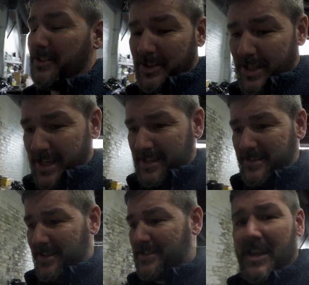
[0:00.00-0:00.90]

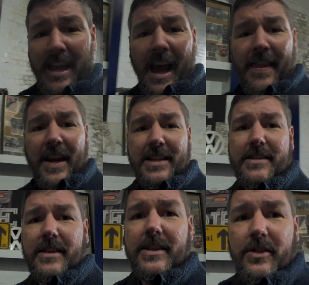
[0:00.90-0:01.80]
Jesus. And then
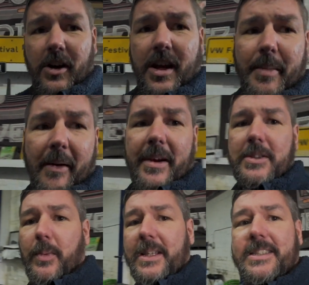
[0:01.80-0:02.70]
he's knocking about in
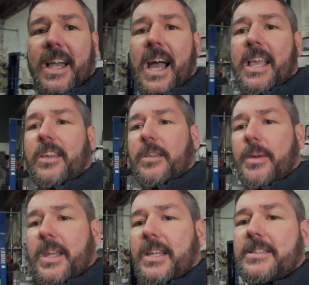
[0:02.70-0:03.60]
his winter hack at the
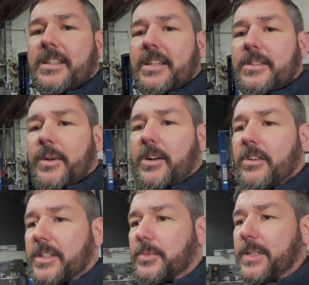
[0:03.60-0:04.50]
minute, isn't he, as well,
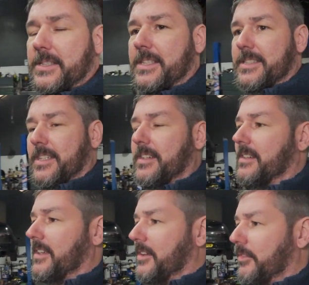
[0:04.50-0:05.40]
Chris, which is
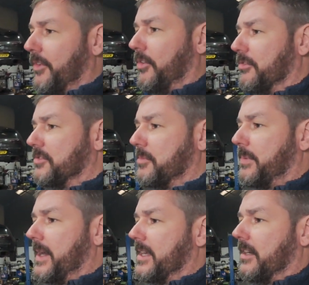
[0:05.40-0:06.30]
an 400
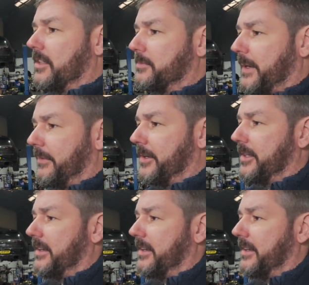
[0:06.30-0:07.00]
brake horsepower.